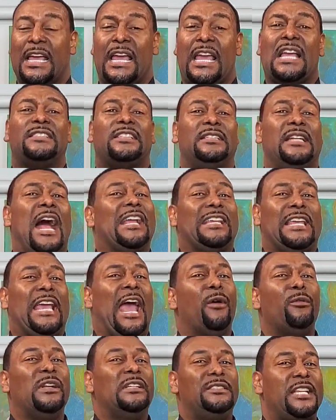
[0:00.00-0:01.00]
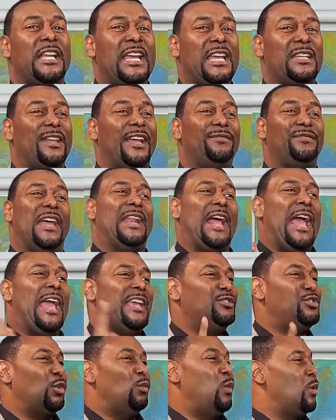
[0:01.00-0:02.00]
it's not guaranteed that that
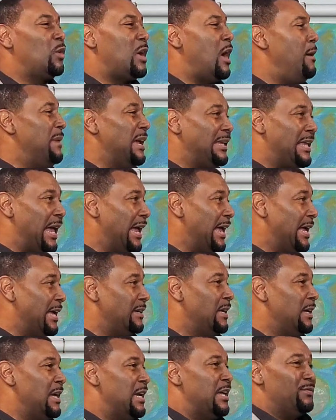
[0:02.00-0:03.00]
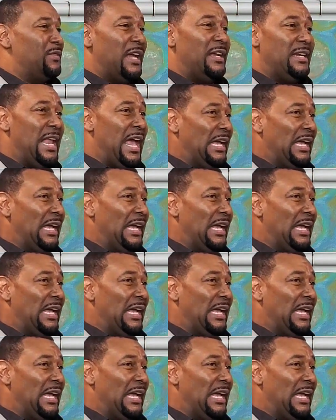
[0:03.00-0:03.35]
angel will come again the mm-hmm.